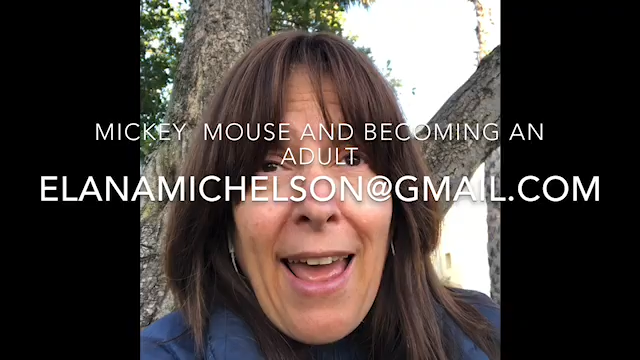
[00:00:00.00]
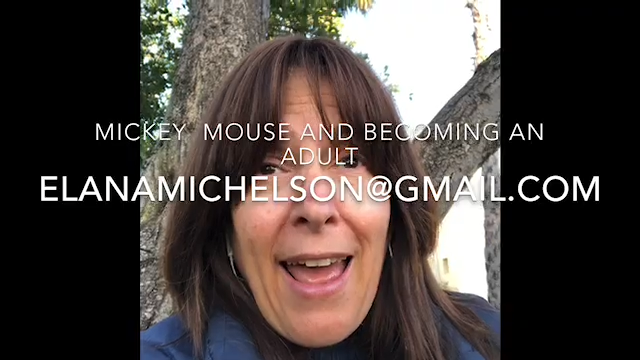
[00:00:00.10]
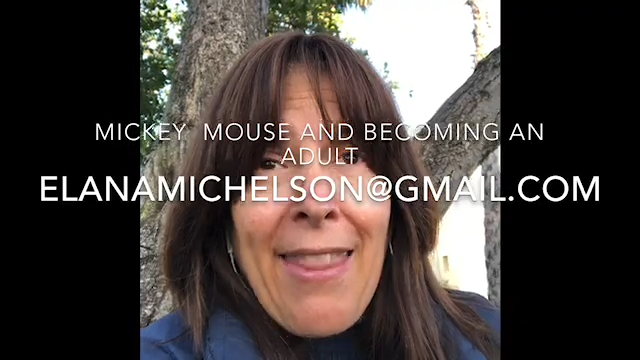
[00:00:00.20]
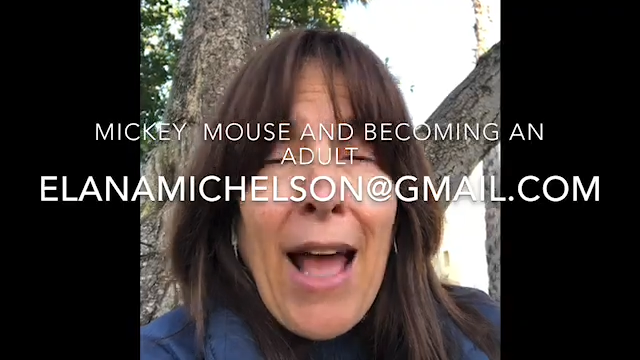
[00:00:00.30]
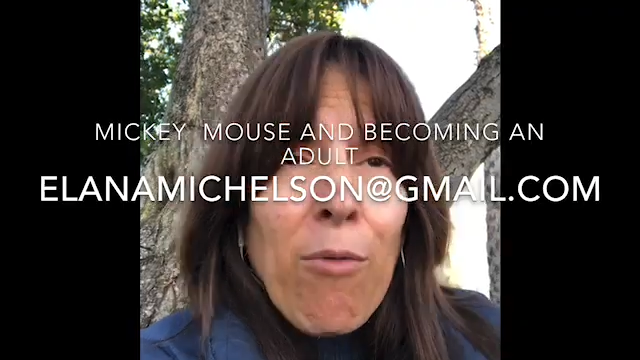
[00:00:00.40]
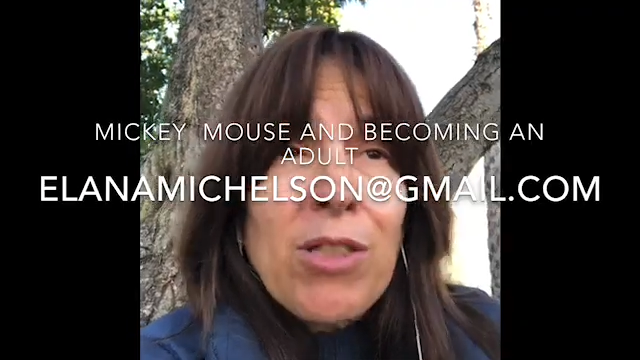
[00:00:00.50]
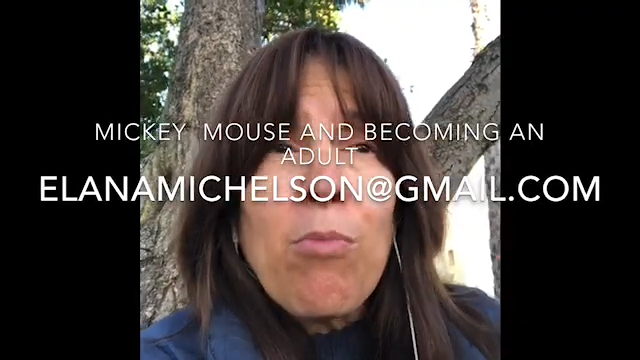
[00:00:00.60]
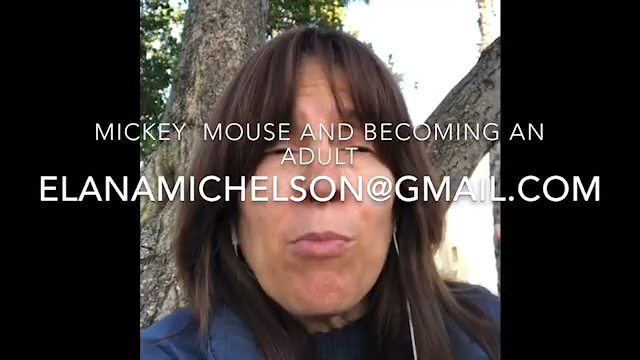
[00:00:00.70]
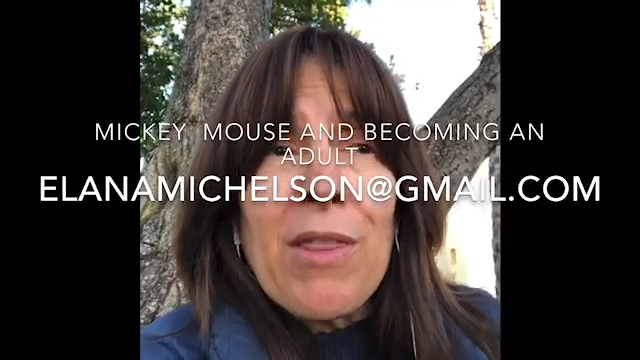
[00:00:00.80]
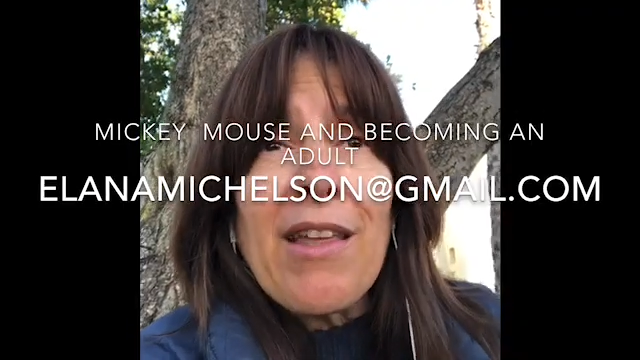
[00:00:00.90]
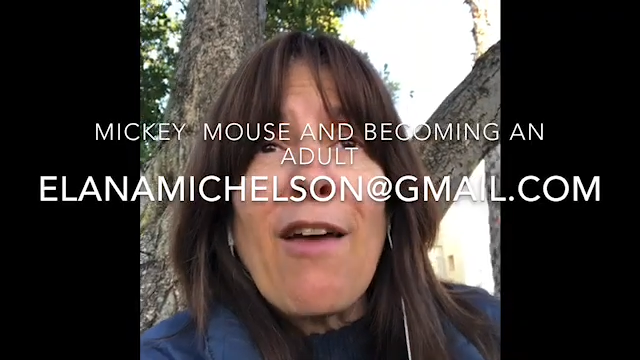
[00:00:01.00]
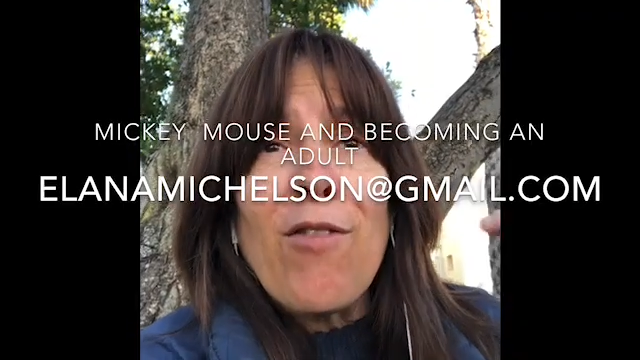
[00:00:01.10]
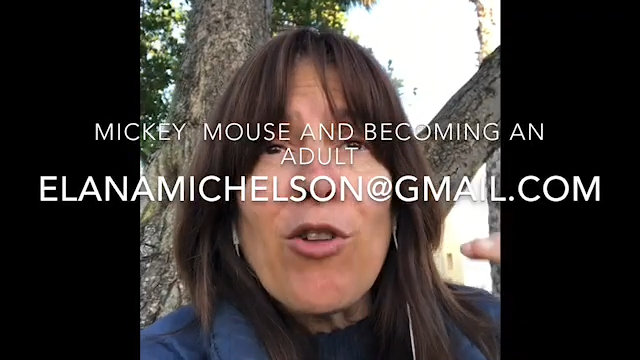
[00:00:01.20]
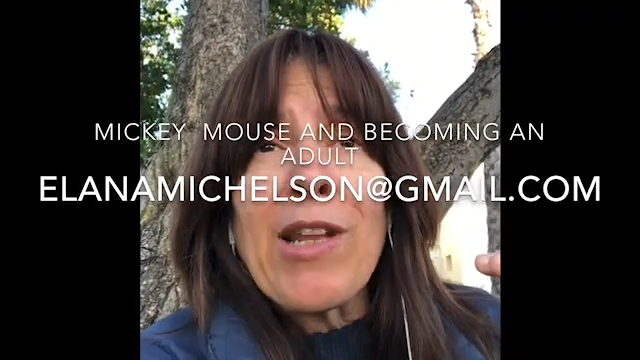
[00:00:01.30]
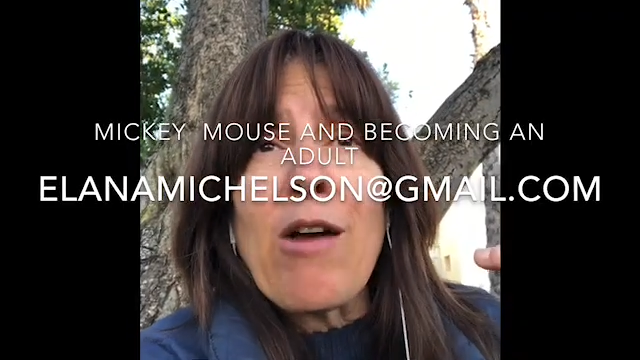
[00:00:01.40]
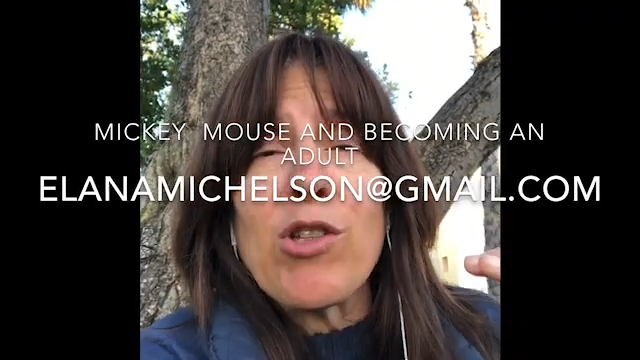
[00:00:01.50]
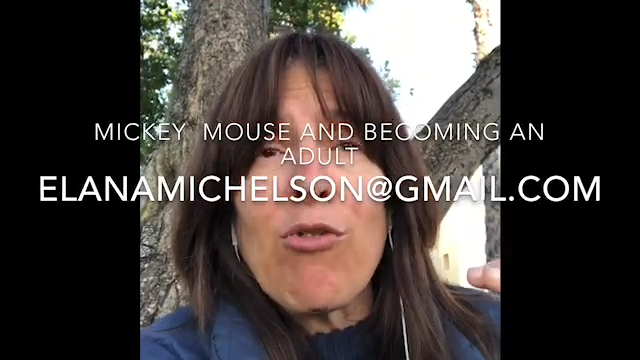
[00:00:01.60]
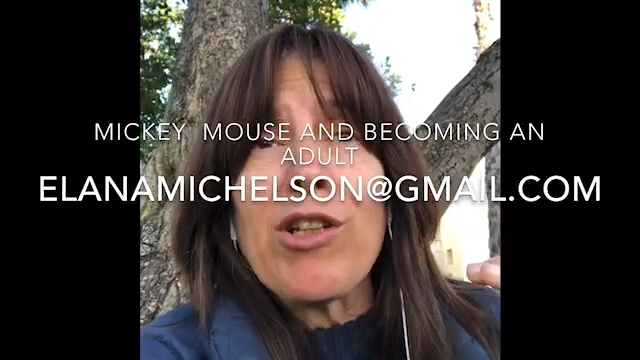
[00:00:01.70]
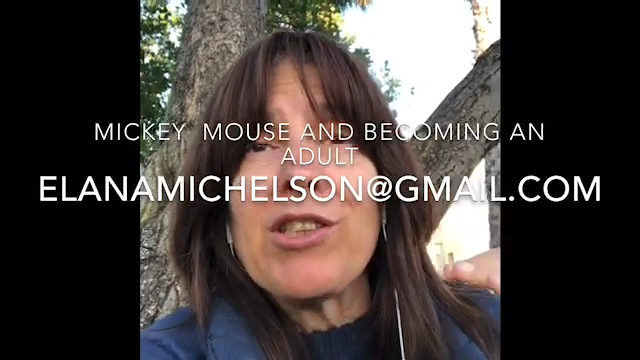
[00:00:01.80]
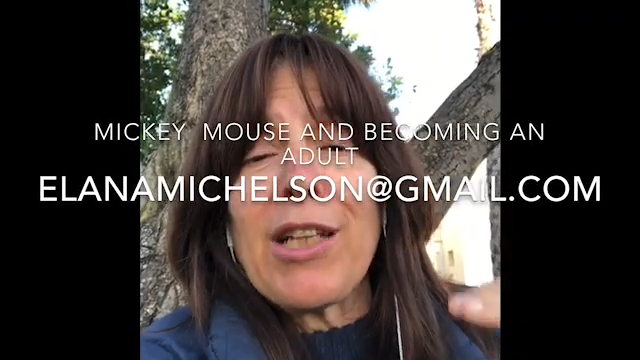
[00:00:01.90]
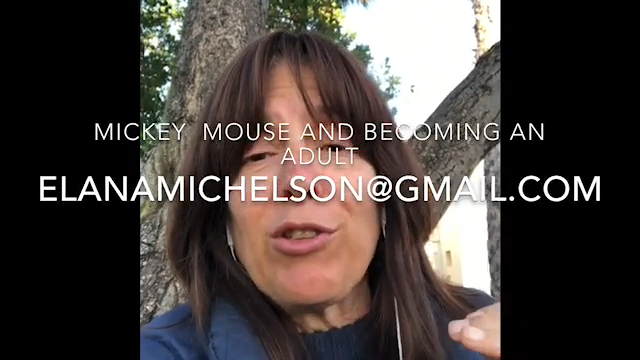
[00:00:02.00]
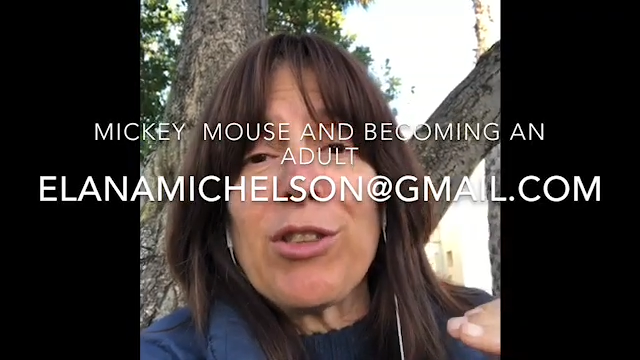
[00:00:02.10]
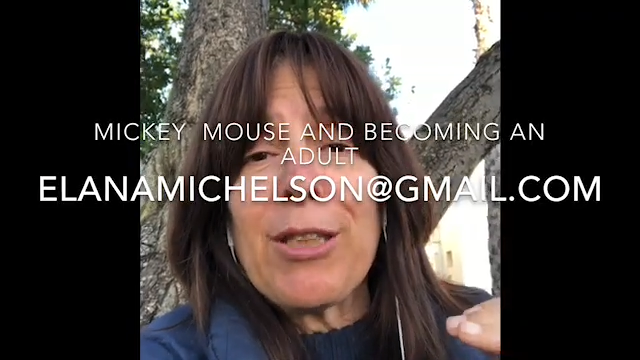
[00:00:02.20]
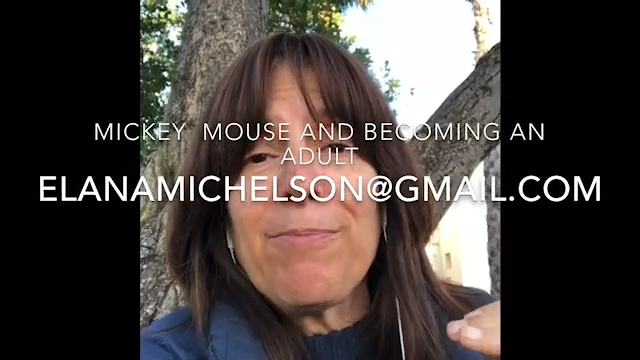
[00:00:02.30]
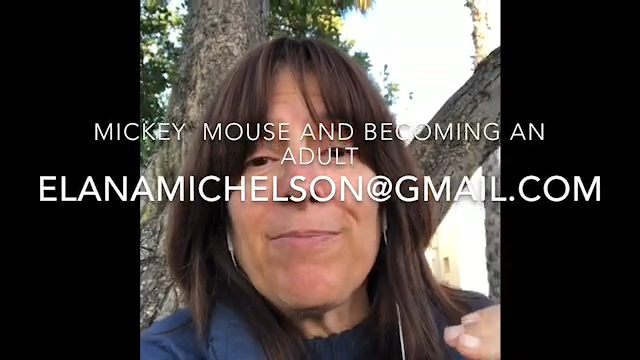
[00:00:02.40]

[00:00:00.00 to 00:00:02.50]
And that was the moment that I felt that I was a real adult.